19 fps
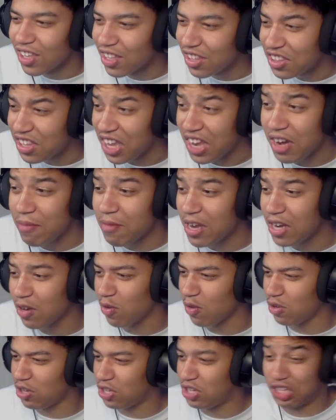The enemy.
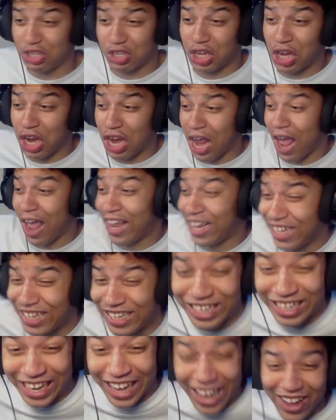
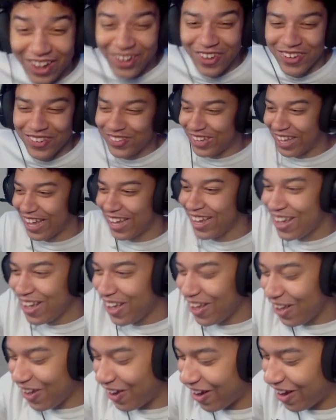Yeah, okay.
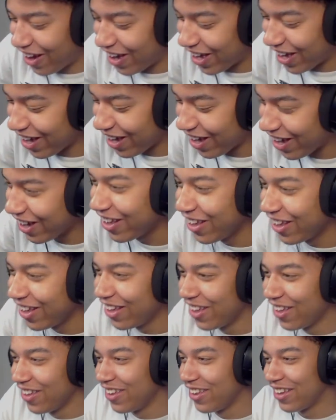All right.
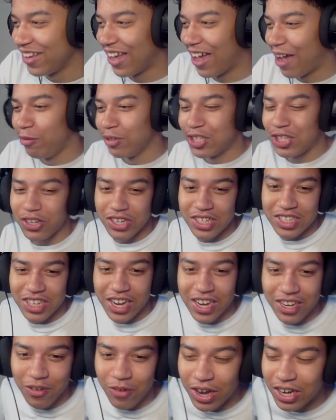I'm so
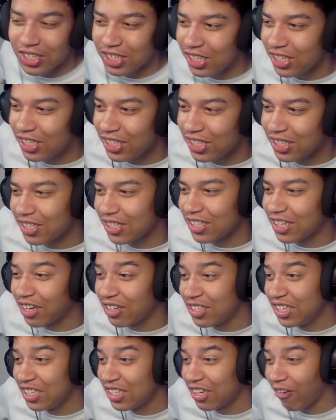excited to watch this because I've
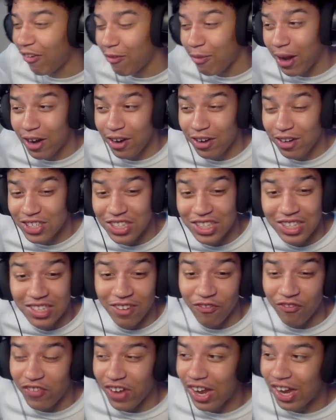seen stuff about her. She's
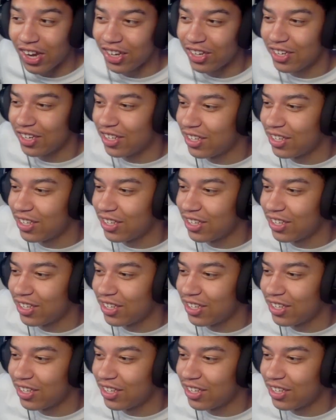fine.